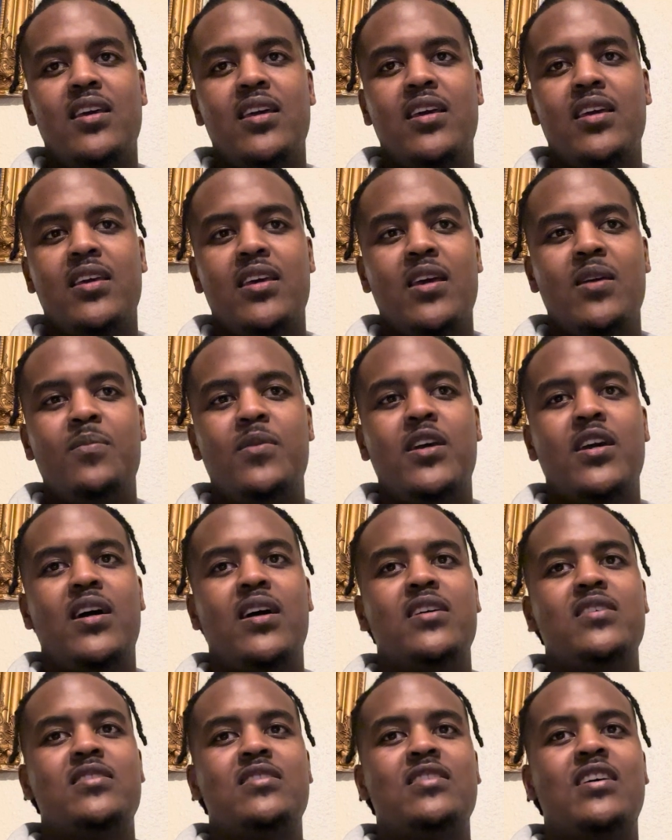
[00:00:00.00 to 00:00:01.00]
hit
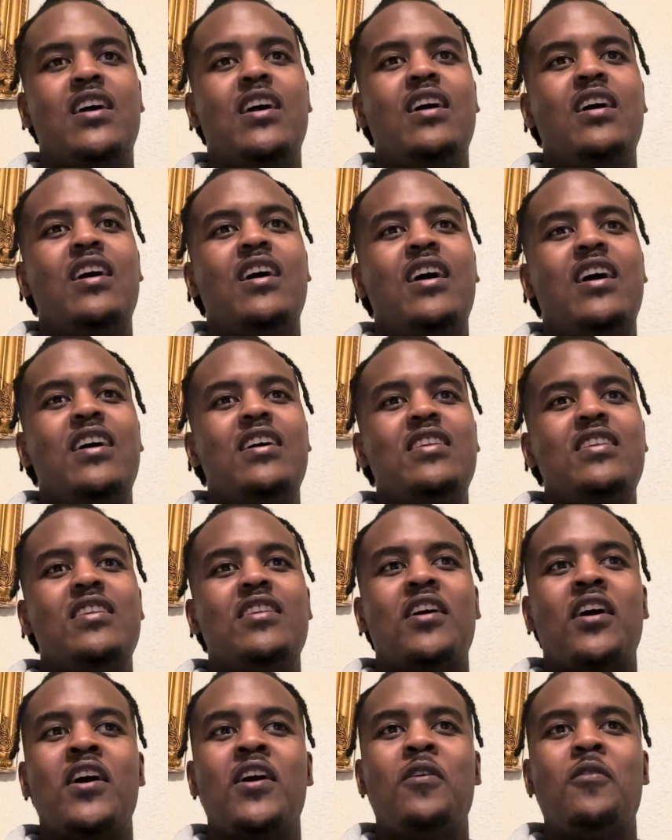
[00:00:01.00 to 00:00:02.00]
KPIs.
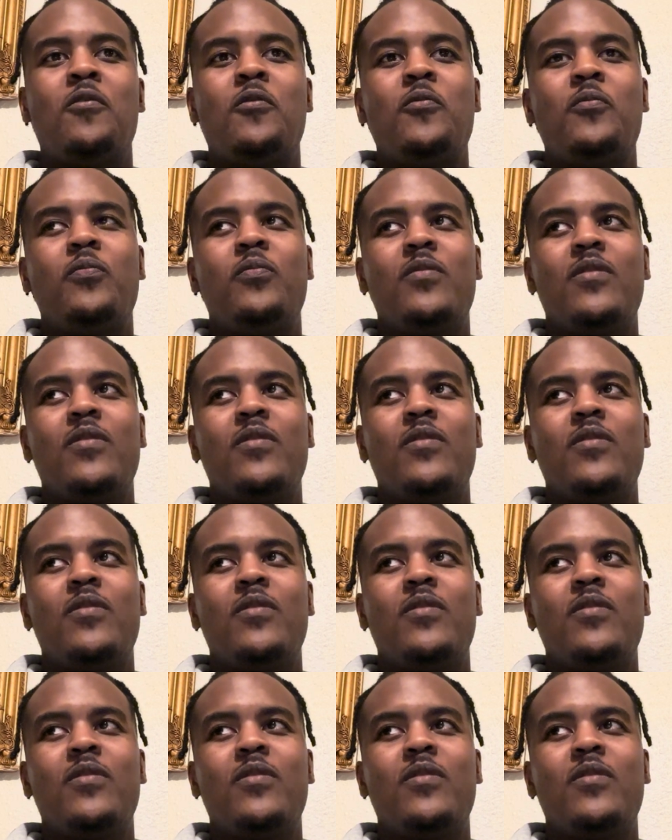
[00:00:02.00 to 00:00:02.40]
Now,